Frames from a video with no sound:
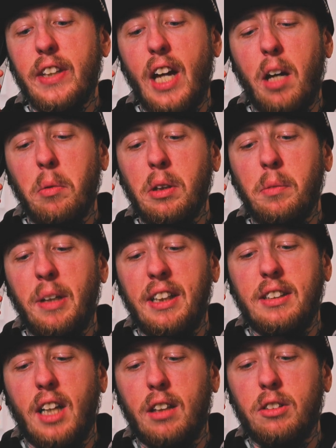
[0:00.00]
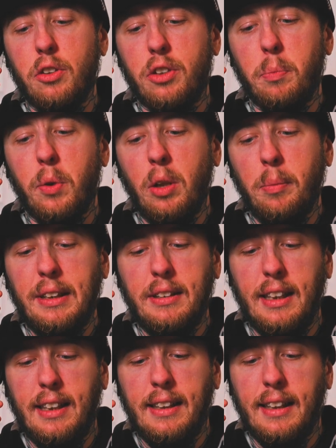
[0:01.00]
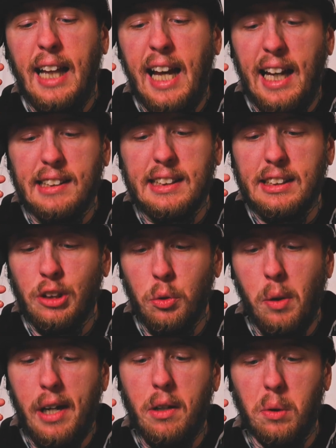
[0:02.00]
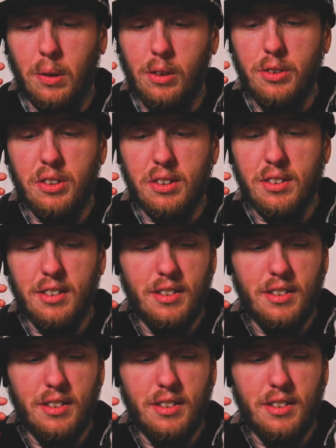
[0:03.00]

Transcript: I mean, my doctor's appointment didn't last 2 hours.